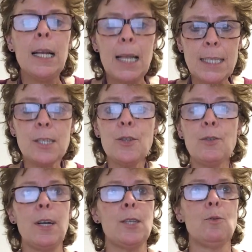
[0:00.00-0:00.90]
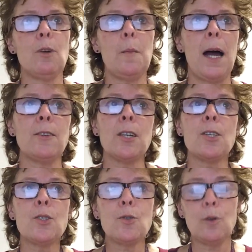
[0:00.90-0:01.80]
Lesson 3 is all about a
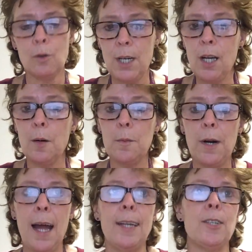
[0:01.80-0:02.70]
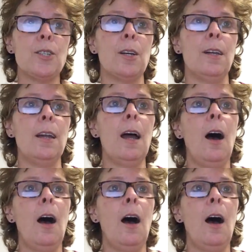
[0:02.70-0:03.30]
story comprehension